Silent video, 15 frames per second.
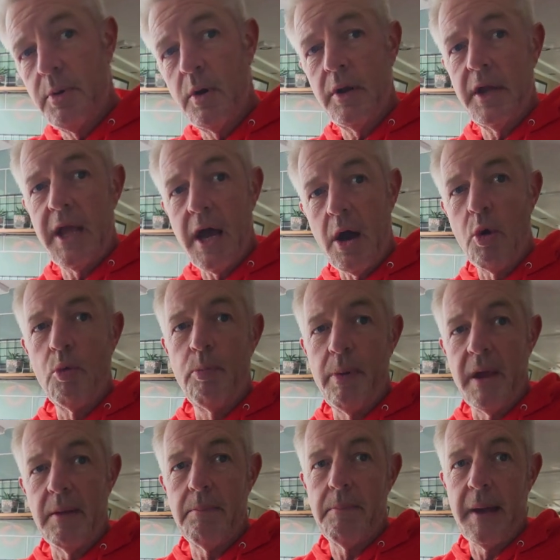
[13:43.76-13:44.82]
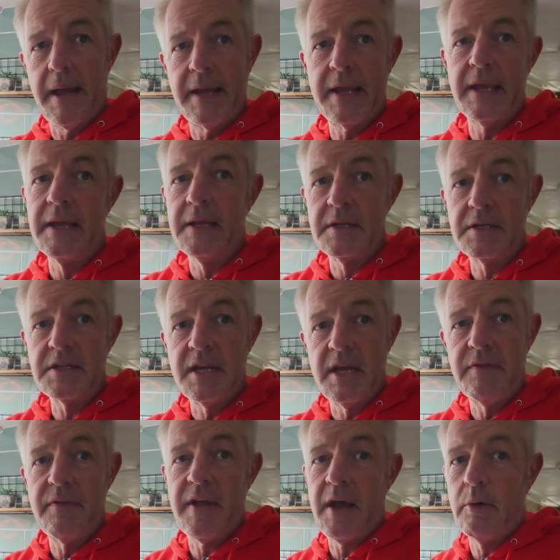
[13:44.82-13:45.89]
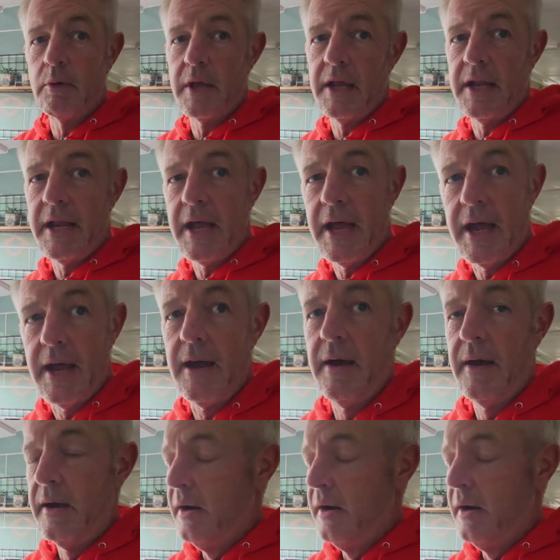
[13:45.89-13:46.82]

put the old bit back in, see if that'll get it out.